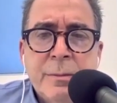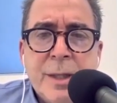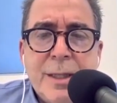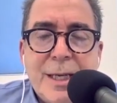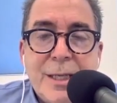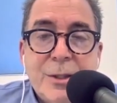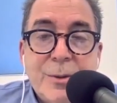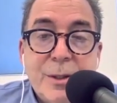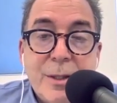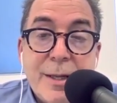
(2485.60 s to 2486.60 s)
And the answer
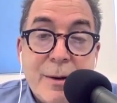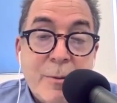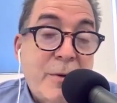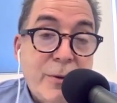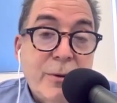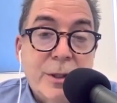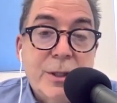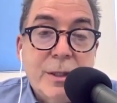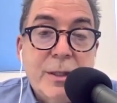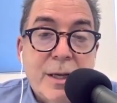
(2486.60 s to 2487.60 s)
is no, that would be
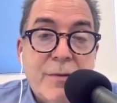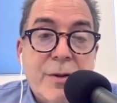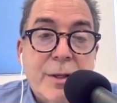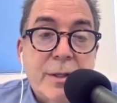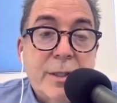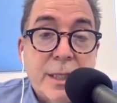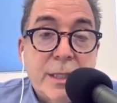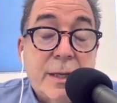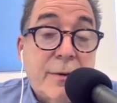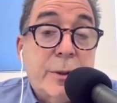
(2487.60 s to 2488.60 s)
foolish, given that
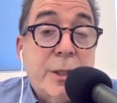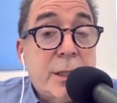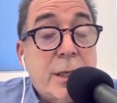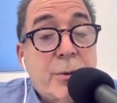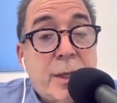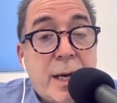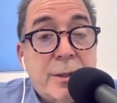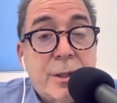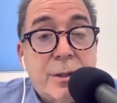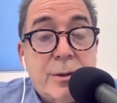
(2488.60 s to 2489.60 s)
it was
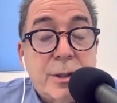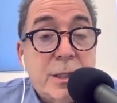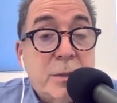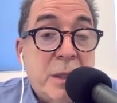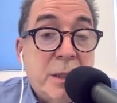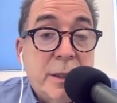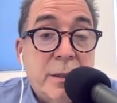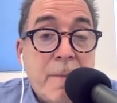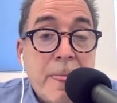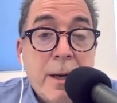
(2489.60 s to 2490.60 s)
600,000 or 6 million